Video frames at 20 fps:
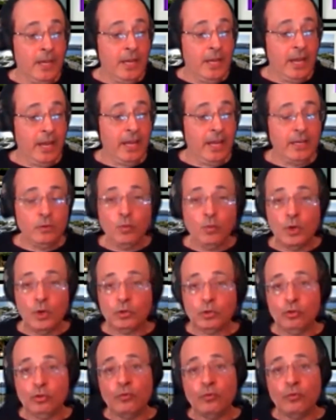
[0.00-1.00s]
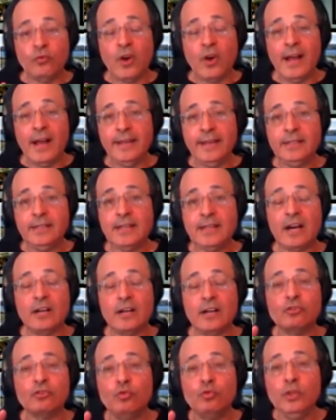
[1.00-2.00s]
And what you find
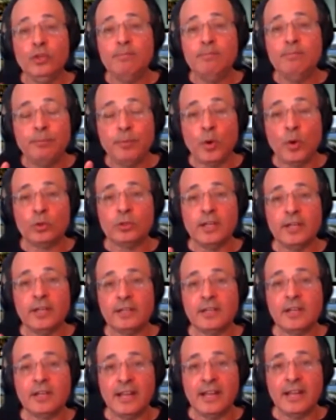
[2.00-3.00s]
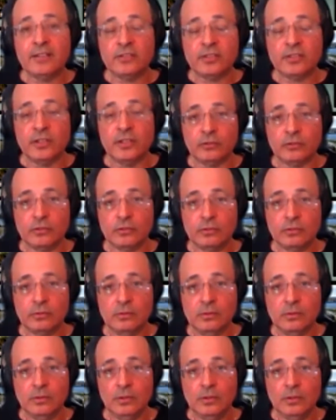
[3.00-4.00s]
are 3 important lessons
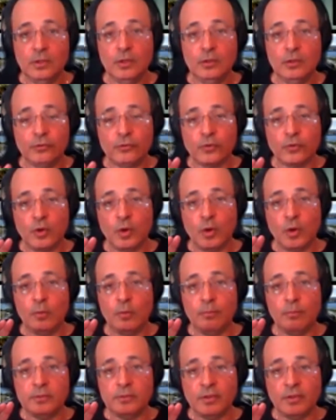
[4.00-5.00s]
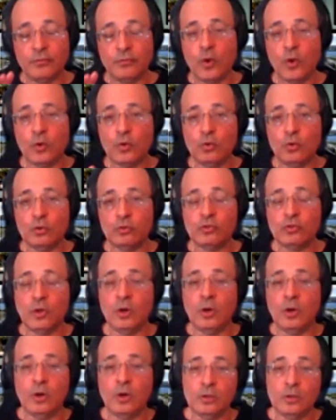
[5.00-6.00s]
from the focus
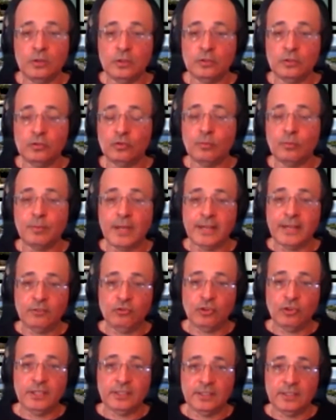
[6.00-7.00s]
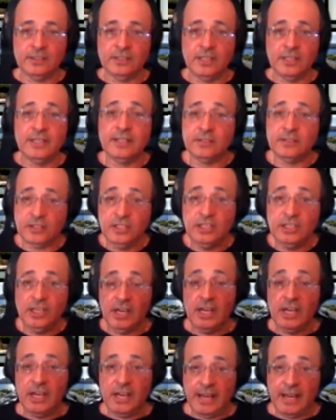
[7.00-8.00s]
on supply chain resiliency
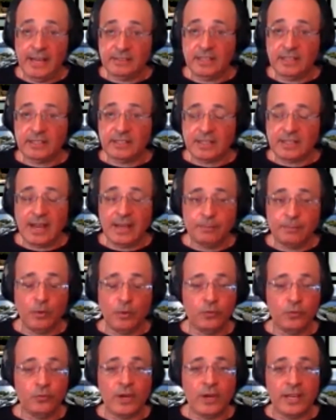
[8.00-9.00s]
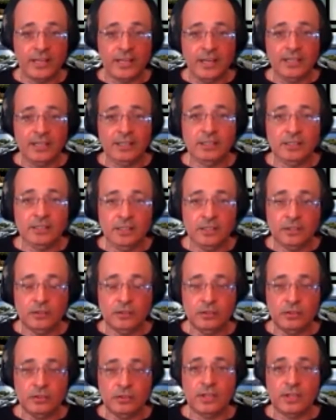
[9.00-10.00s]
and the type of
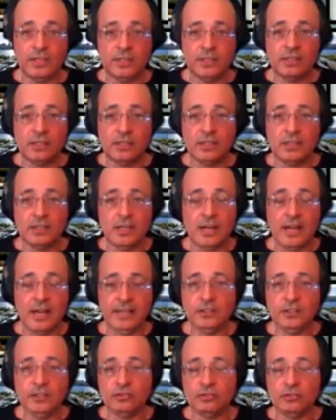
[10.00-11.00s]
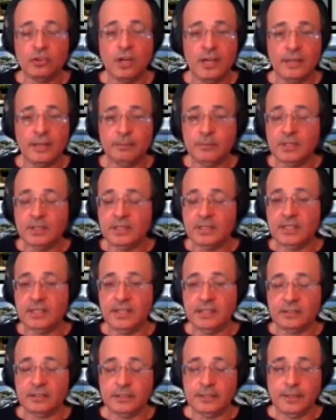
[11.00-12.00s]
analytics that I described
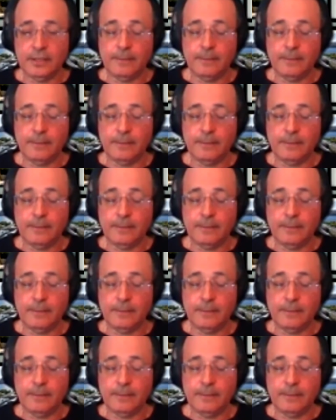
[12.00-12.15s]
earlier.